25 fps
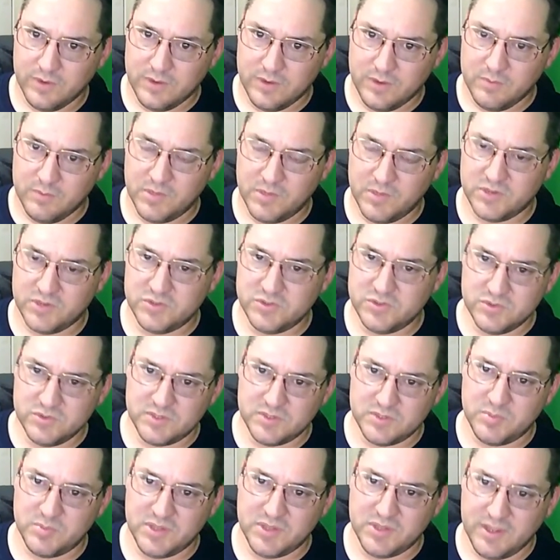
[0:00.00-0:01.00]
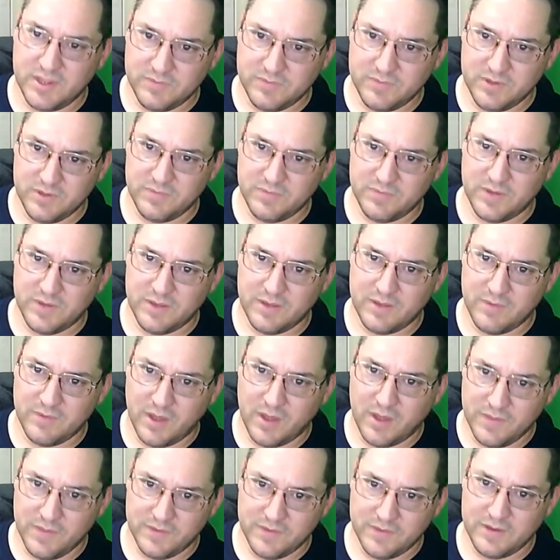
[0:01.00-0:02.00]
But as soon as I put the FT5 on
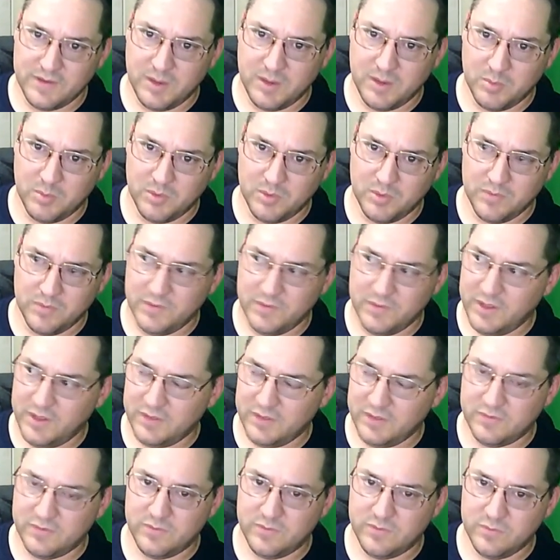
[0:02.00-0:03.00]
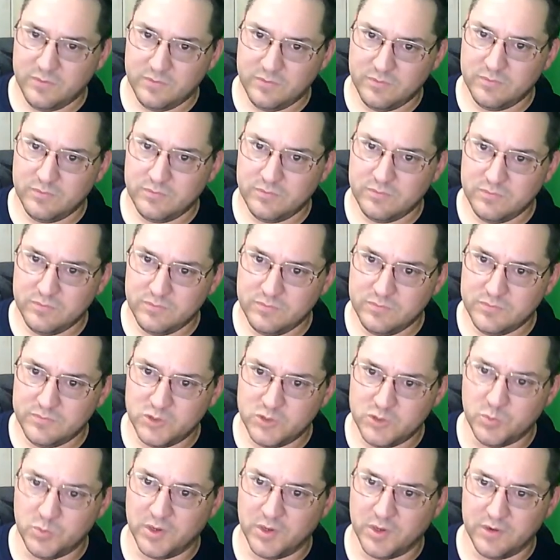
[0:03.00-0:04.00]
the table, it's 2
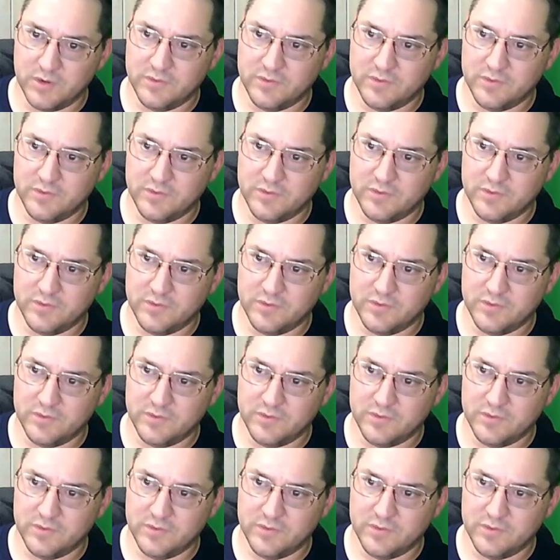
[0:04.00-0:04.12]
printers.